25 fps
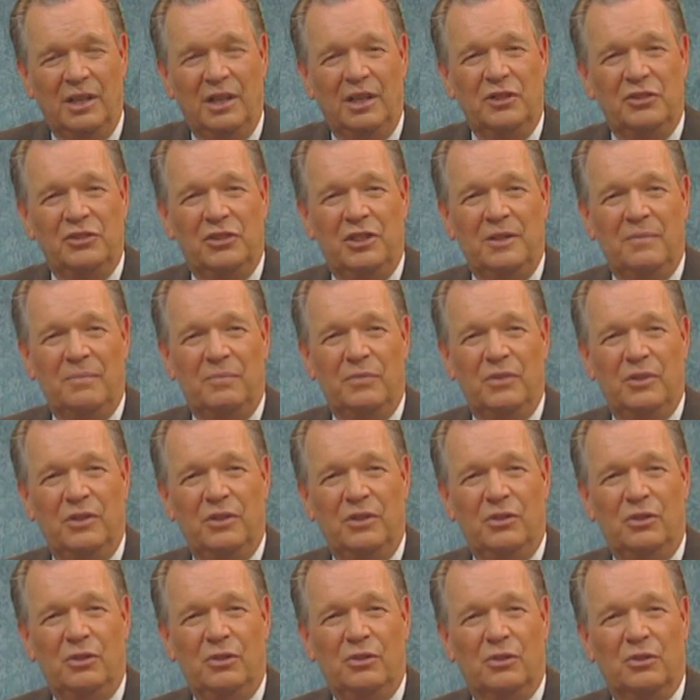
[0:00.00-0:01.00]
See,
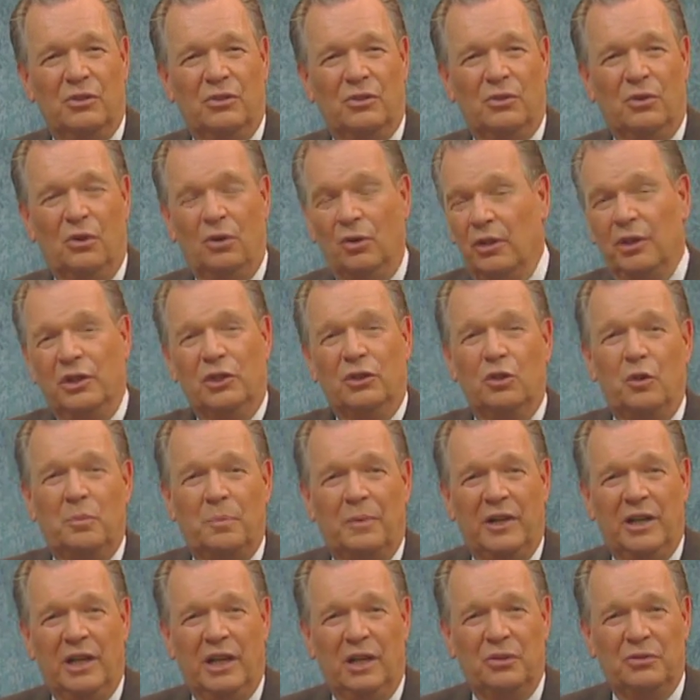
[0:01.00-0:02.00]
you're holding an
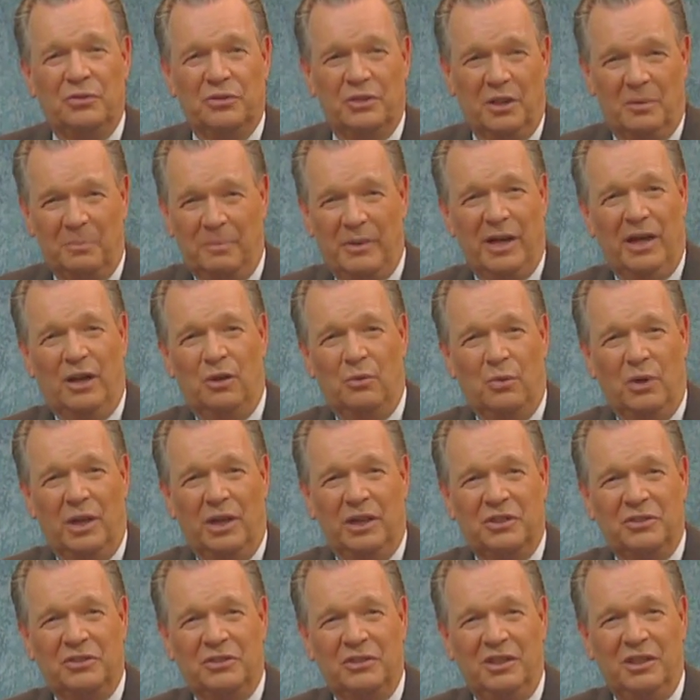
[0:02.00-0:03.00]
open house and a buyer
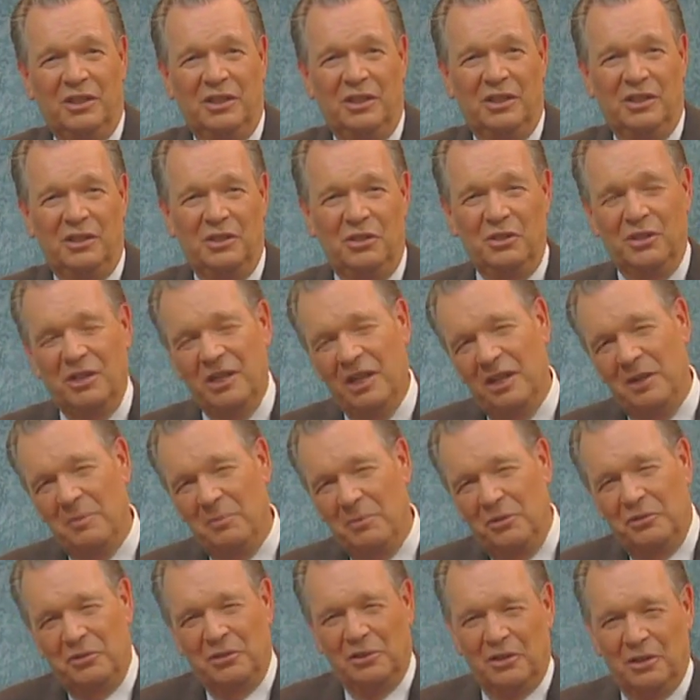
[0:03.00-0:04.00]
walks in and you kind of
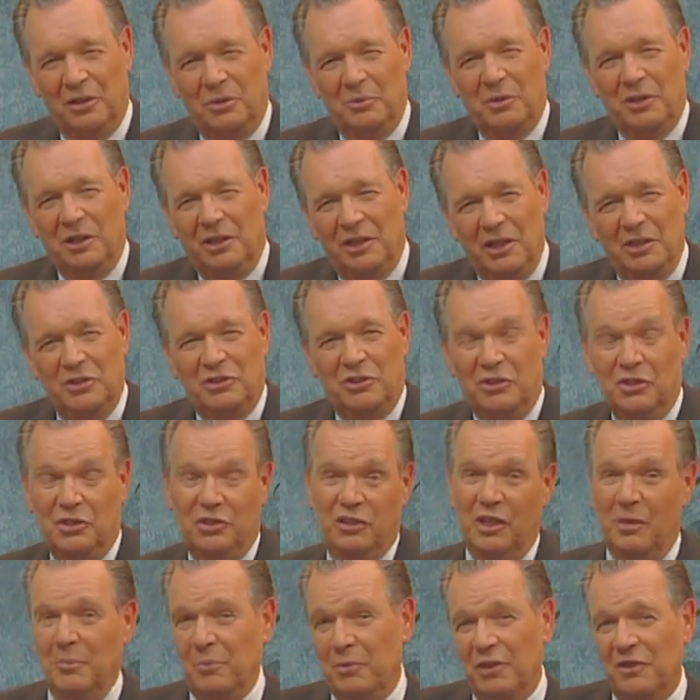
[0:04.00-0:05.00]
build a little
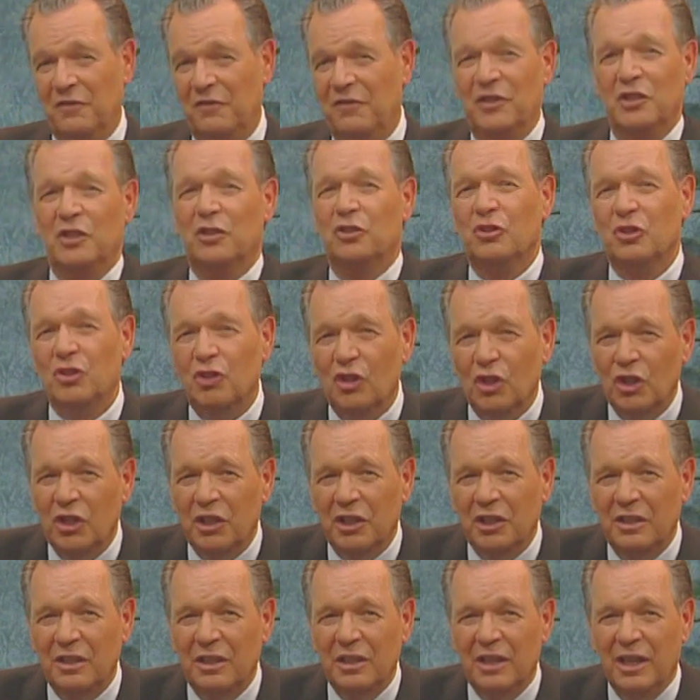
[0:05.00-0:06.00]
relationship and you feel
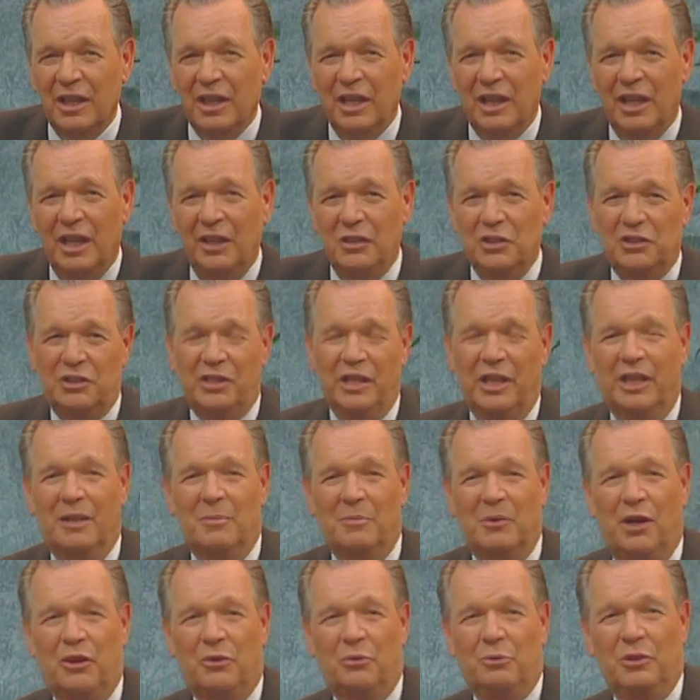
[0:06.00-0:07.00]
good and you take
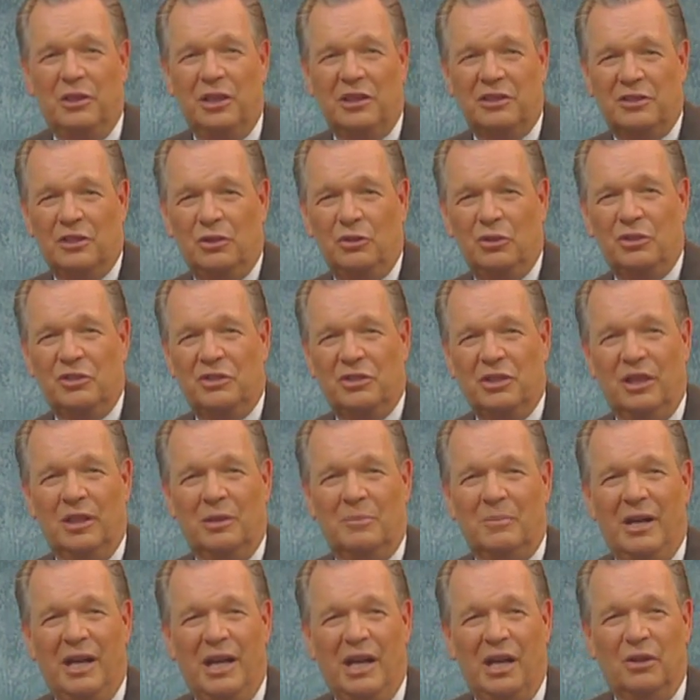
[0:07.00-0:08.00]
them out three days later and you sell
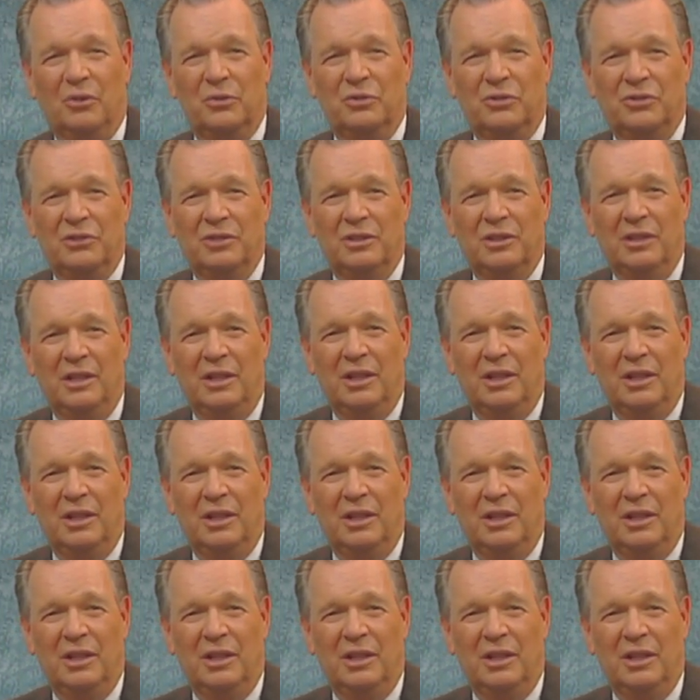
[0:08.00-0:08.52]
them a house